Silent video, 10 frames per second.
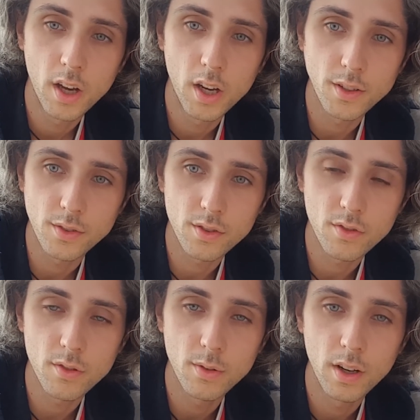Uh, you just
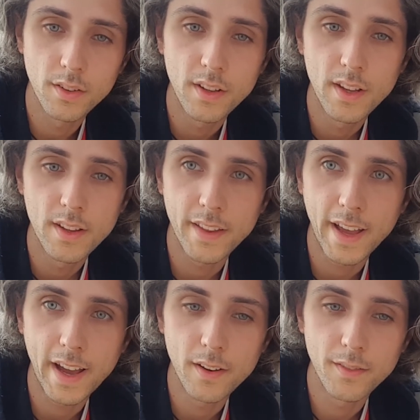screw on. They
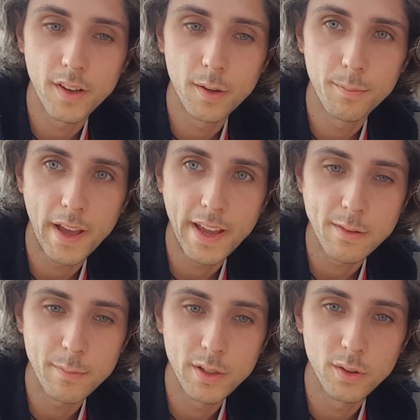have um,
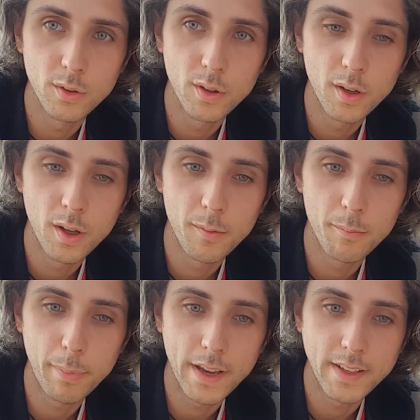
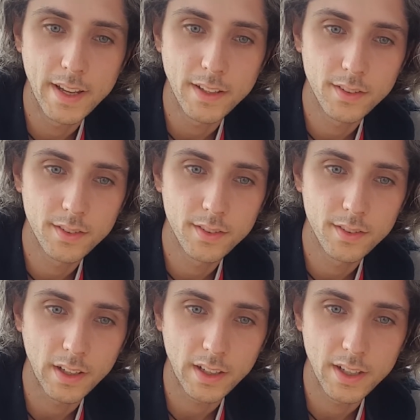8mm
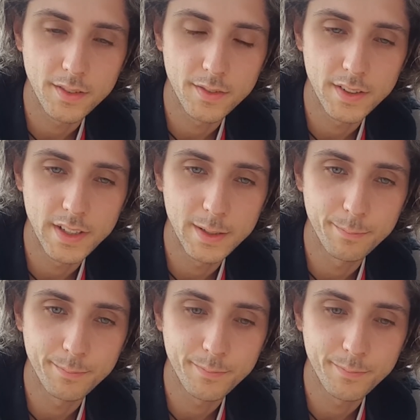bayonets, like kind of um,